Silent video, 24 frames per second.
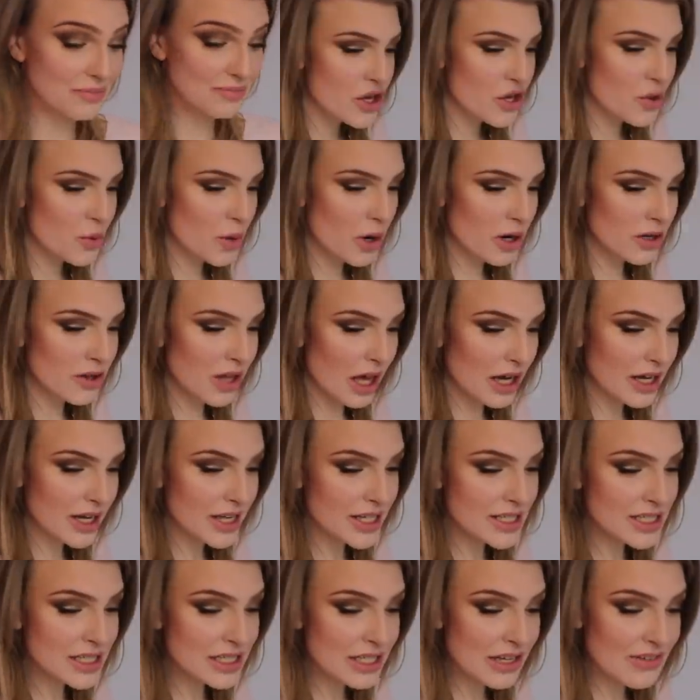You are
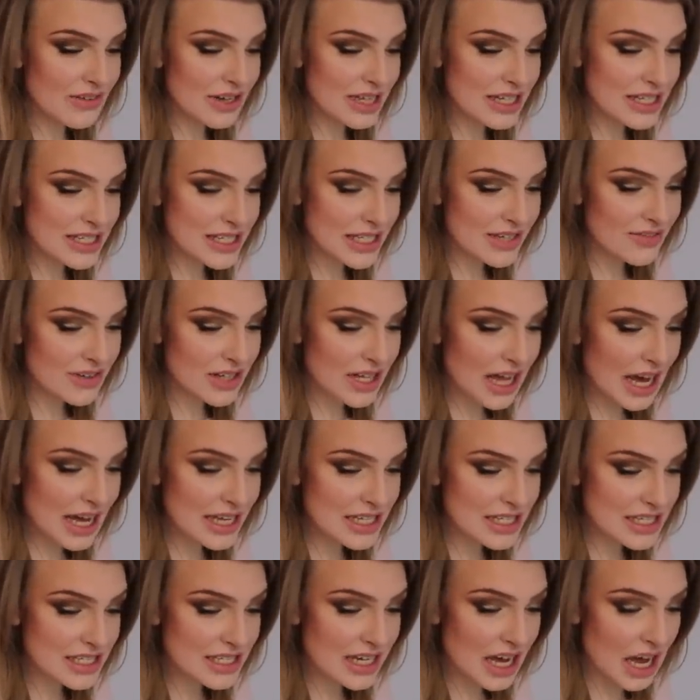lucky to live in a
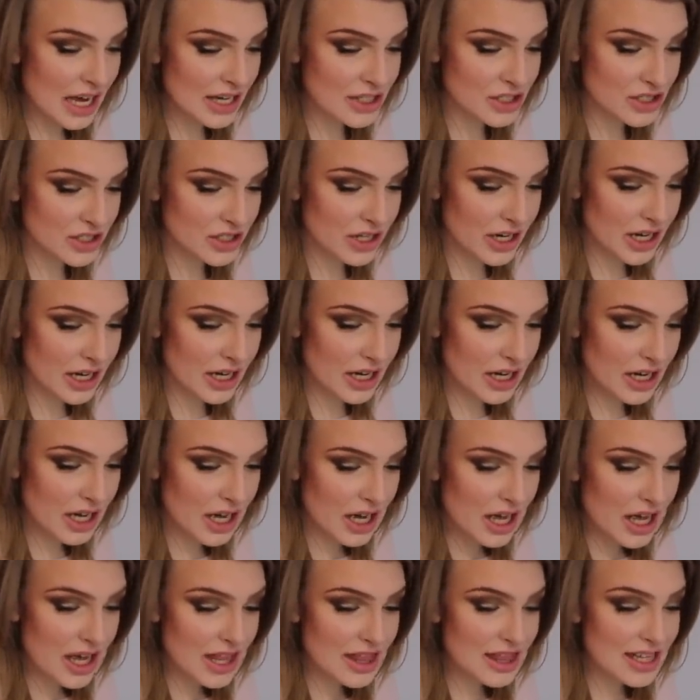civilized country.
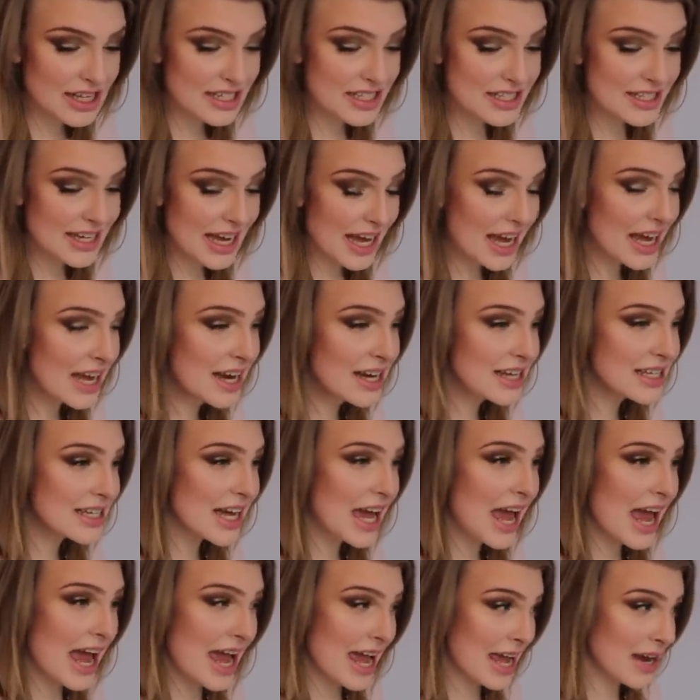The sand
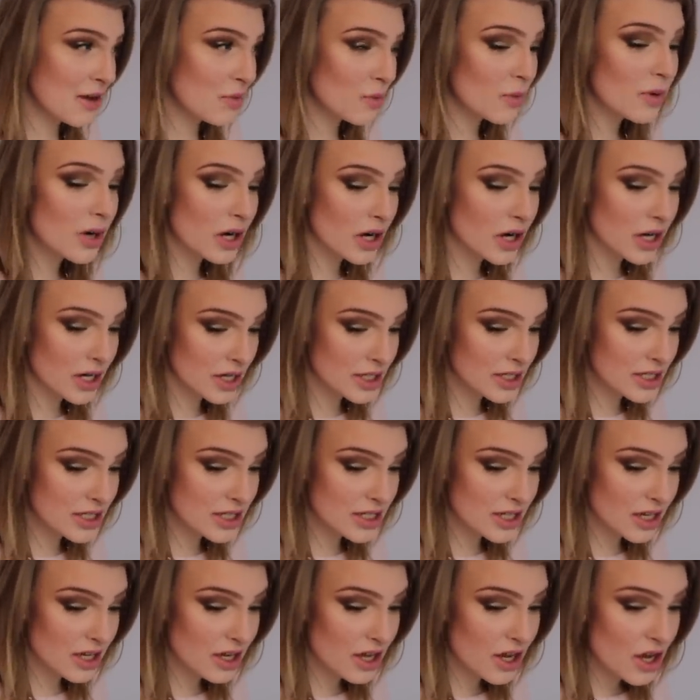
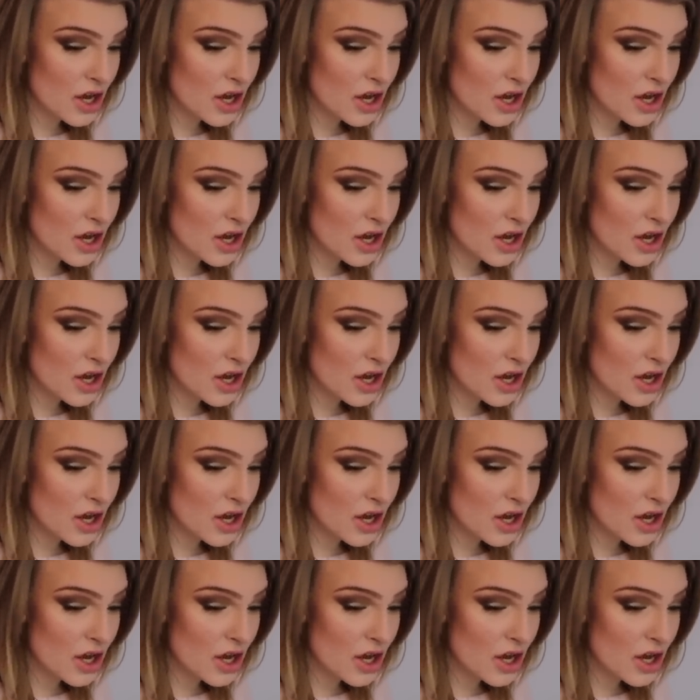N-words